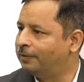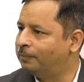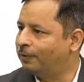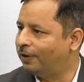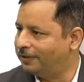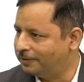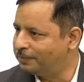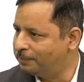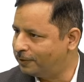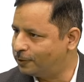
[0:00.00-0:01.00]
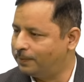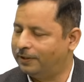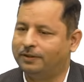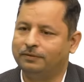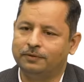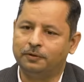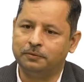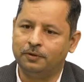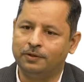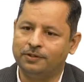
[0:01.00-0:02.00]
employee perspective,
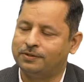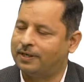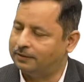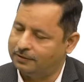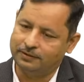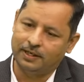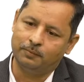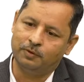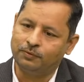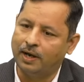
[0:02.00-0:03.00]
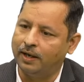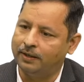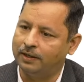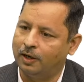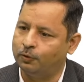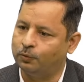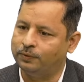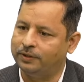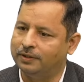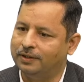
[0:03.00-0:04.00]
not just at the time of hiring, how do
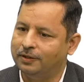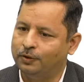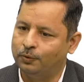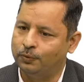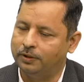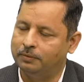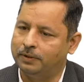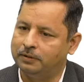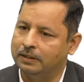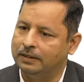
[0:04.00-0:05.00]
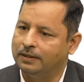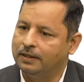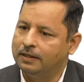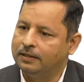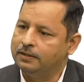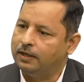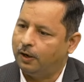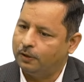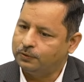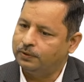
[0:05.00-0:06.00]
we do it, but
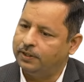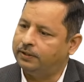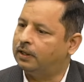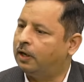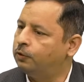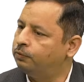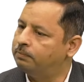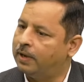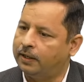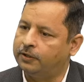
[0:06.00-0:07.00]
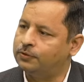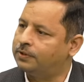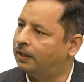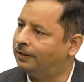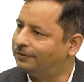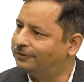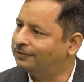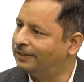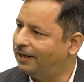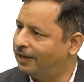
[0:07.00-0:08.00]
also later, how do we manage talent
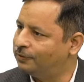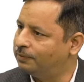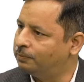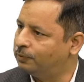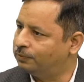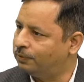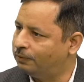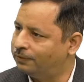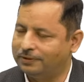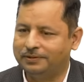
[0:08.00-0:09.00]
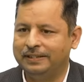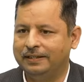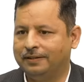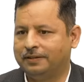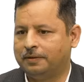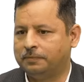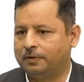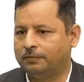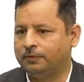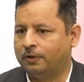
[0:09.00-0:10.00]
as we move forward in terms
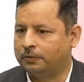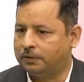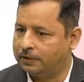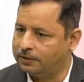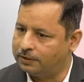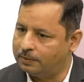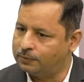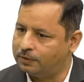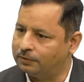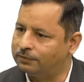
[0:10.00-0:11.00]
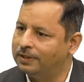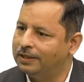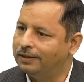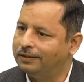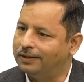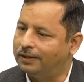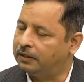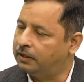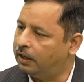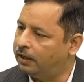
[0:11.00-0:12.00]
of, not only in terms of their
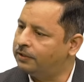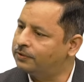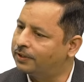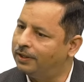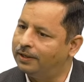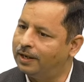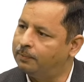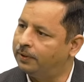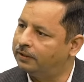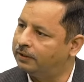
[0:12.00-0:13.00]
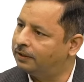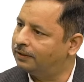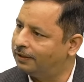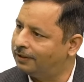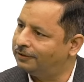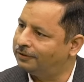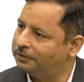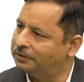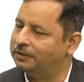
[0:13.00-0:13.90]
current skill gap and their current